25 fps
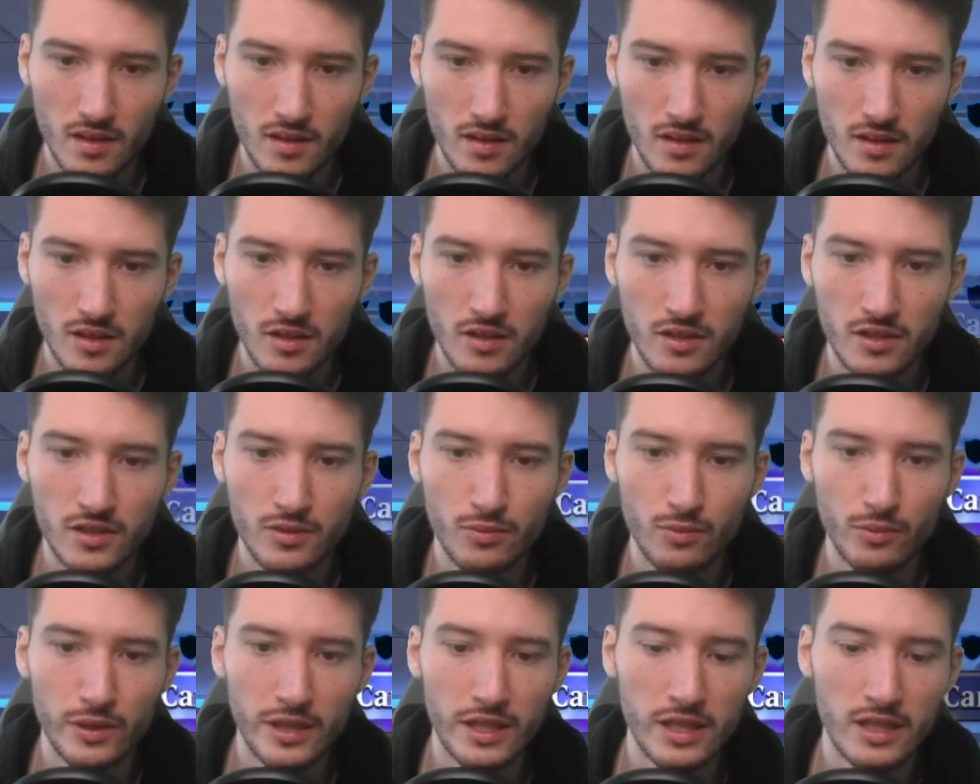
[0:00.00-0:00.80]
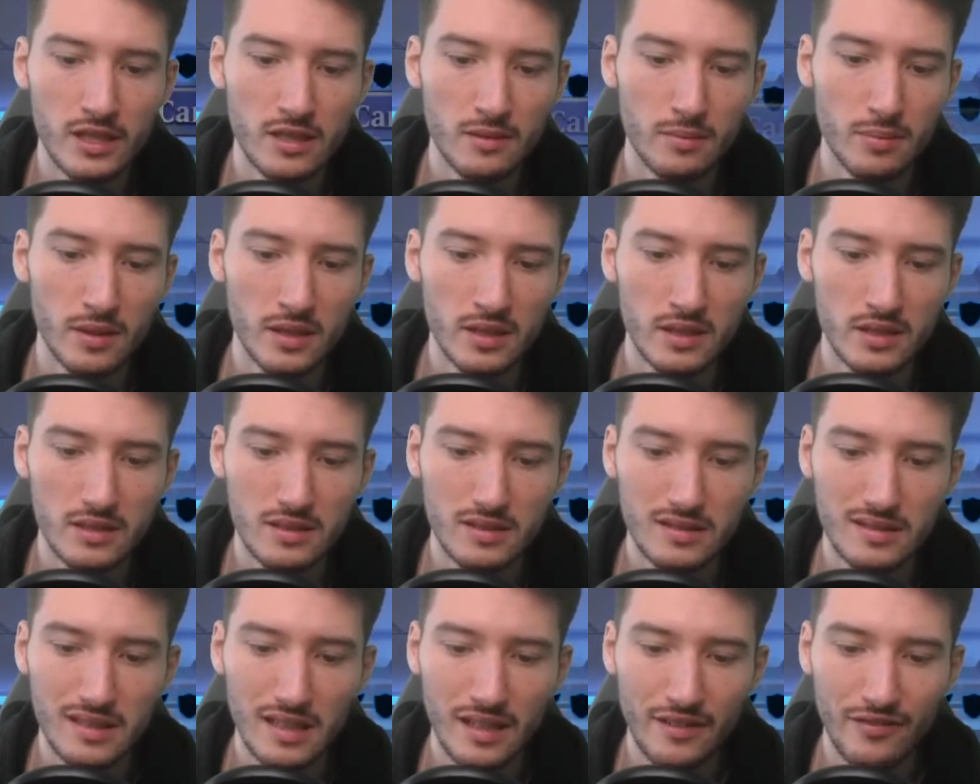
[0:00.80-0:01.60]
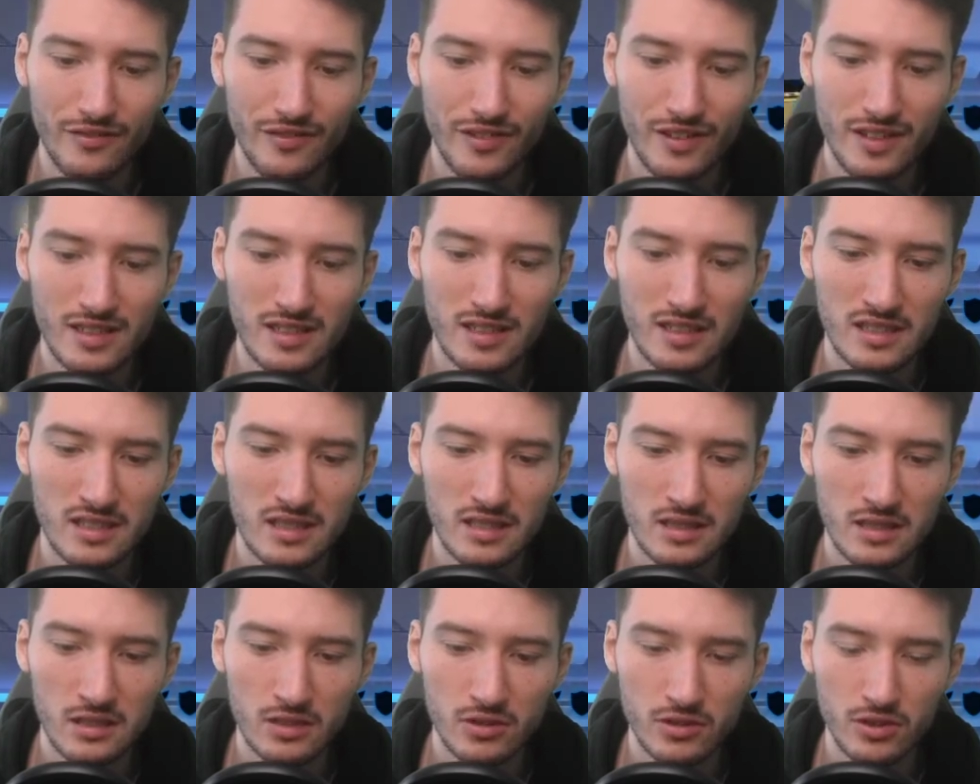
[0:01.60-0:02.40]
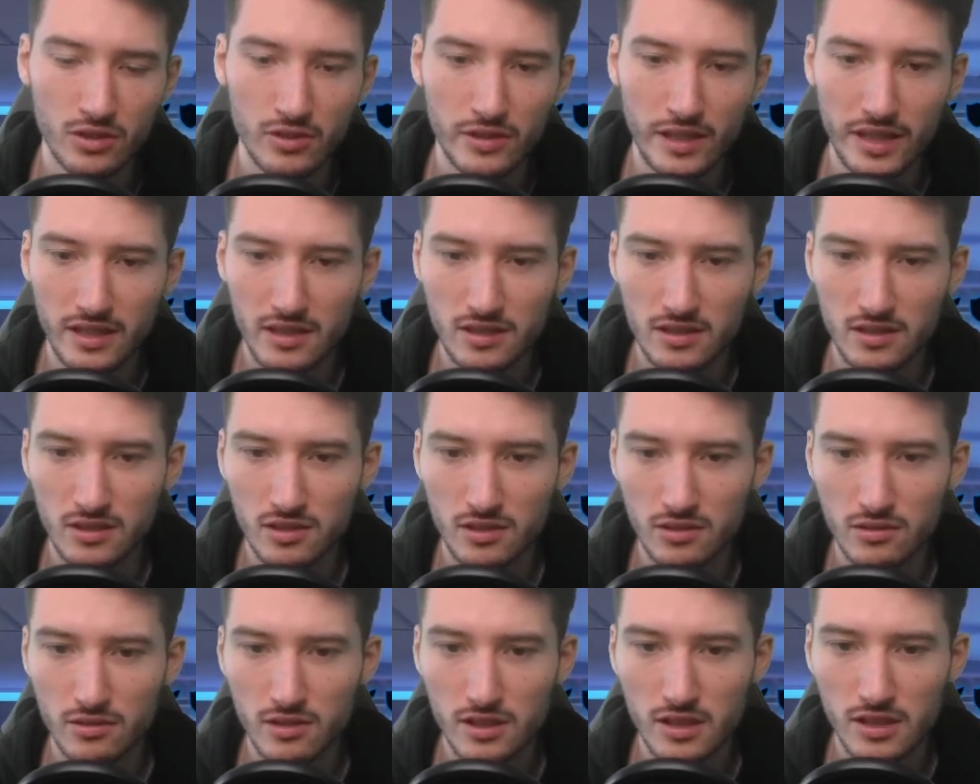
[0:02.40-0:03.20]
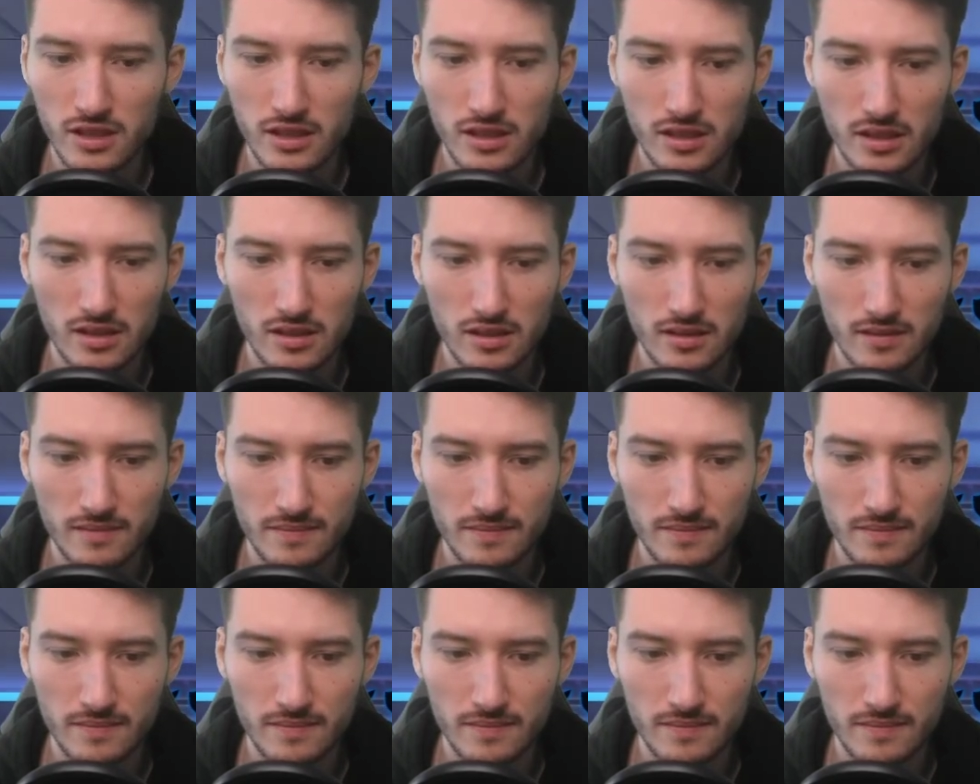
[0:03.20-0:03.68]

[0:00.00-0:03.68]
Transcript: You know, it's weird, but I think it's still correct to do this.